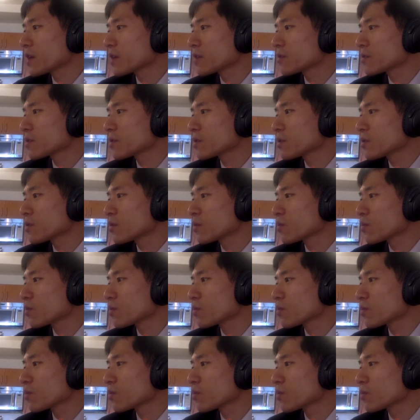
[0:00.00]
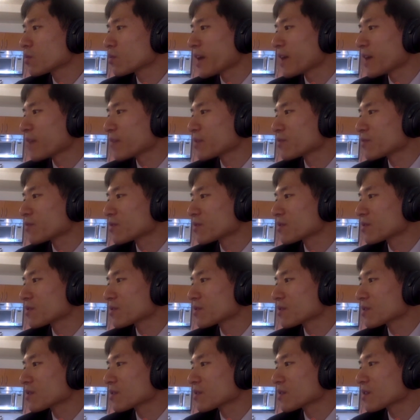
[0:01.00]
So I don't know what happened with
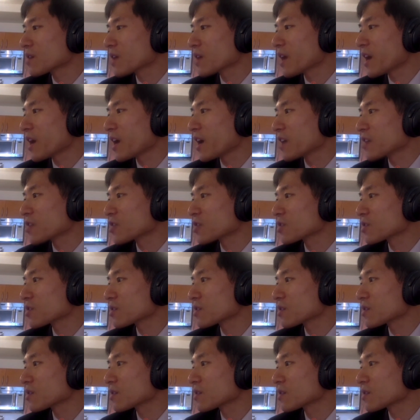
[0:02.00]
Cash.